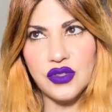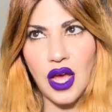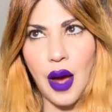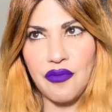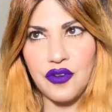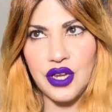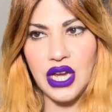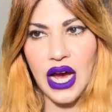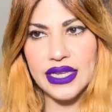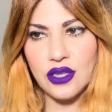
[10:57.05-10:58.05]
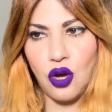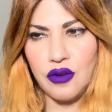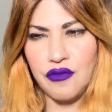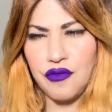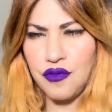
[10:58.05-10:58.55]
up for you guys
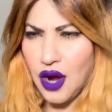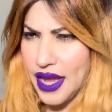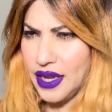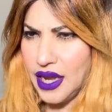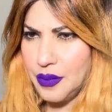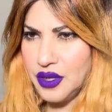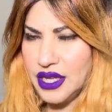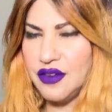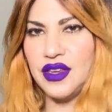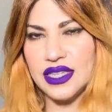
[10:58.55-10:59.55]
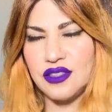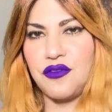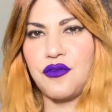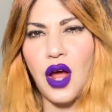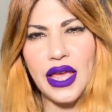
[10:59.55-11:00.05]
on Friday, I believe. Yes,
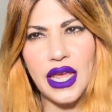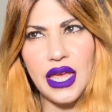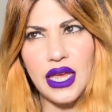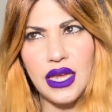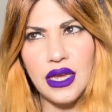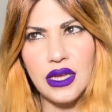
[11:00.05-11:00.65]
Friday.